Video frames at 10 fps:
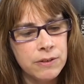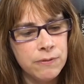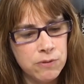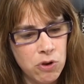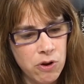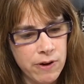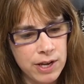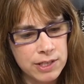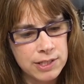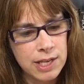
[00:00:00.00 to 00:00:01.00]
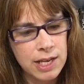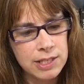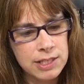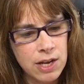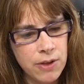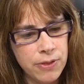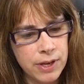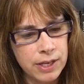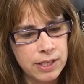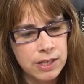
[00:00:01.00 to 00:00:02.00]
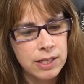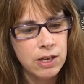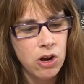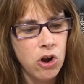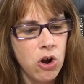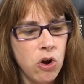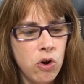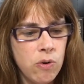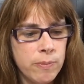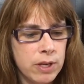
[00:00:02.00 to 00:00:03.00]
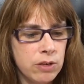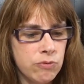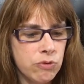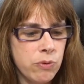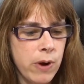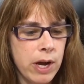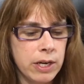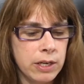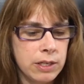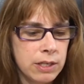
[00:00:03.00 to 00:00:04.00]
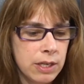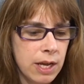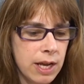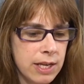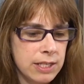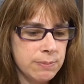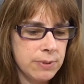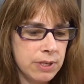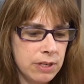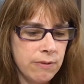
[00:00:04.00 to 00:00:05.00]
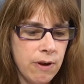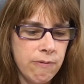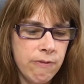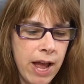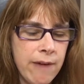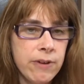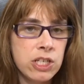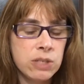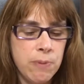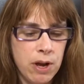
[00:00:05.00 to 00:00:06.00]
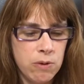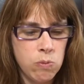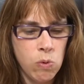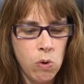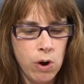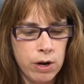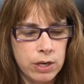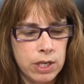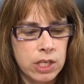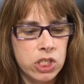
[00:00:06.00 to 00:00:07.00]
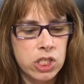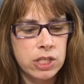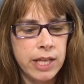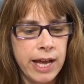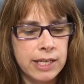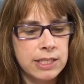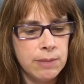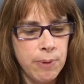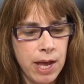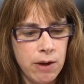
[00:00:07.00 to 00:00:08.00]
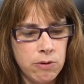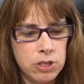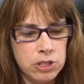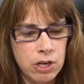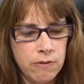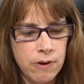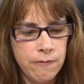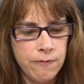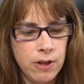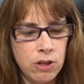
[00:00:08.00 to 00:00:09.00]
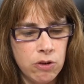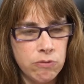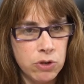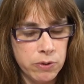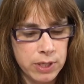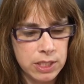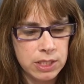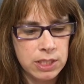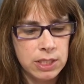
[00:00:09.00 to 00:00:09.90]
Flores has nothing. Her home in Ruana has been ravaged by war. She lacks the powers of her fellow ruined.